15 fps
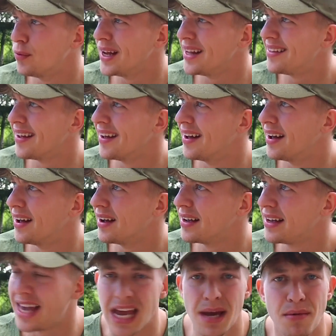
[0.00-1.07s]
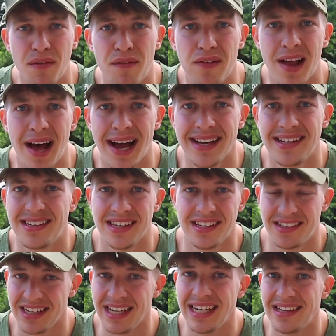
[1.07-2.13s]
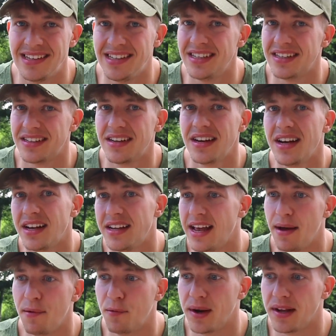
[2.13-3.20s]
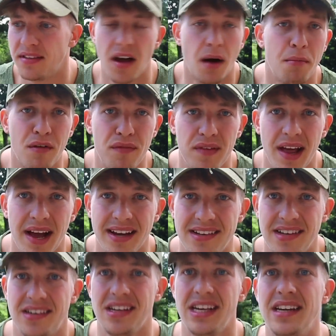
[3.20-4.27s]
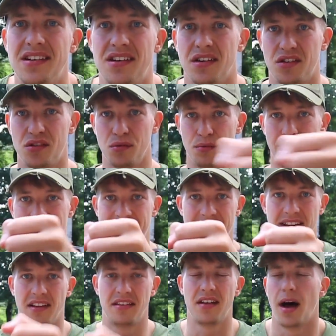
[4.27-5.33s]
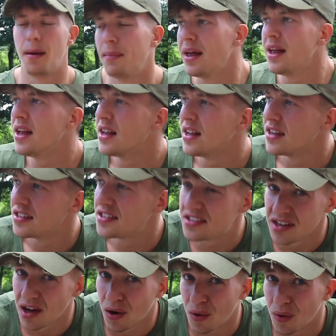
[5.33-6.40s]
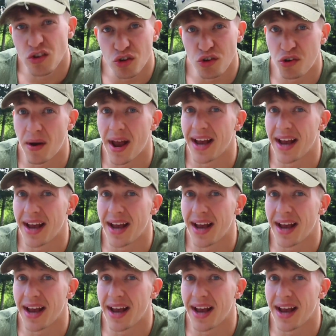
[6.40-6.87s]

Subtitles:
with cable flies it's easier than with dumbbell flies. It's easier to rest at the top. So choose your